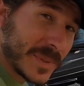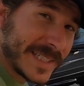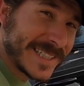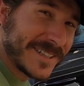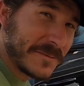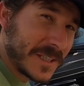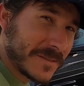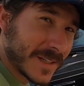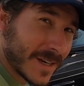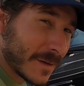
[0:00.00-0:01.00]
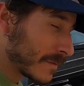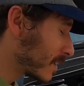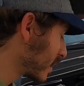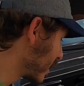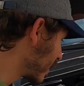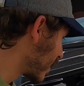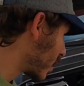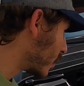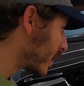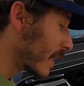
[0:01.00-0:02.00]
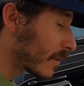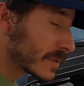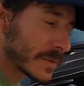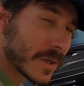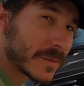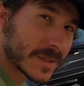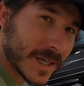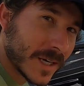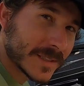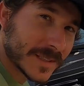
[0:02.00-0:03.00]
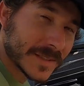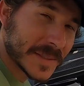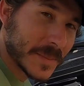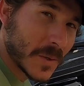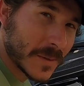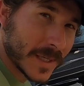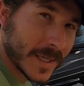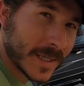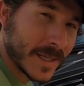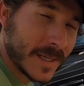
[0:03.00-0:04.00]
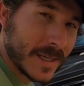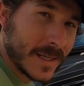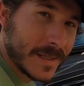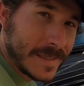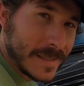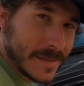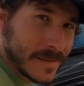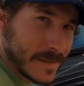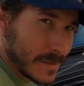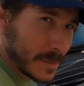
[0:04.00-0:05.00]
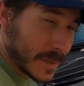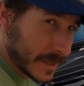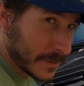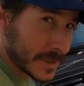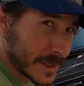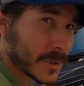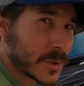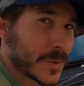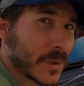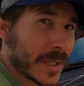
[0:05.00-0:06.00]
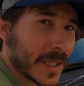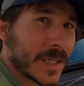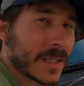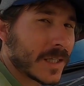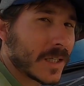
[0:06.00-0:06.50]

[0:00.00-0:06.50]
the PCV valve, hoping that was what was causing the smoking. But it was still smoking